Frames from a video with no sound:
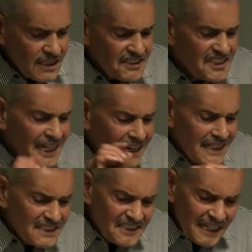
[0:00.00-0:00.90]

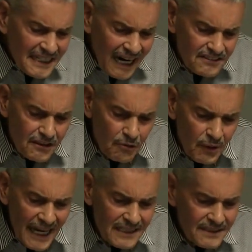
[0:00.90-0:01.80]
Send, send out the
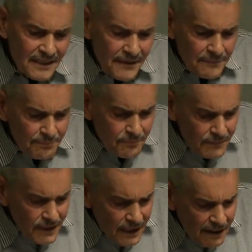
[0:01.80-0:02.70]
right
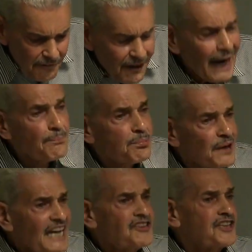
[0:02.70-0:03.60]

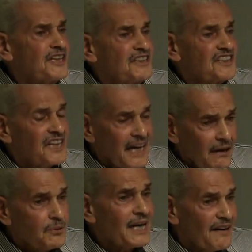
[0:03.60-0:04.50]
vibrations. Yeah,
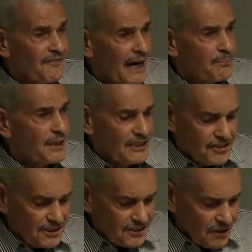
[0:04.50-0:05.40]
we got
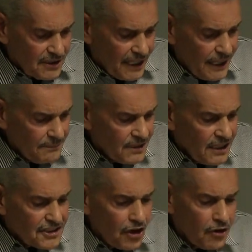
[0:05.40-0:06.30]
vibrations, okay?
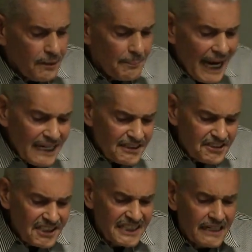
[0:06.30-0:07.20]
So
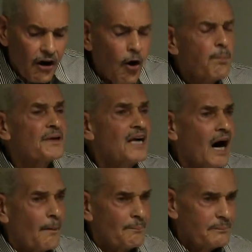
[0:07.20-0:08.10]
humanity can open
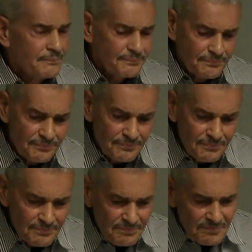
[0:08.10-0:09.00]
up
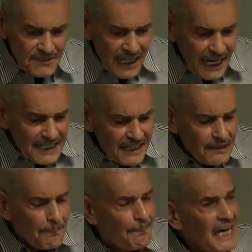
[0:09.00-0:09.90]
and get the
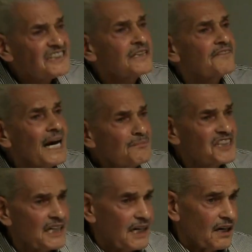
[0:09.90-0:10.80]
best of
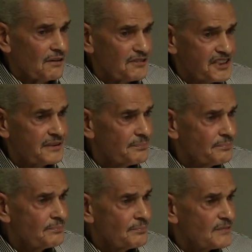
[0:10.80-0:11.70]
themselves,
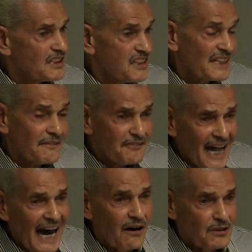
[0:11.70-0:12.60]
just like the
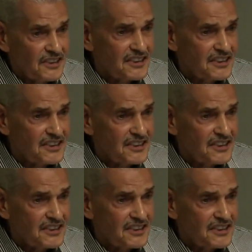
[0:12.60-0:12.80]
flowers.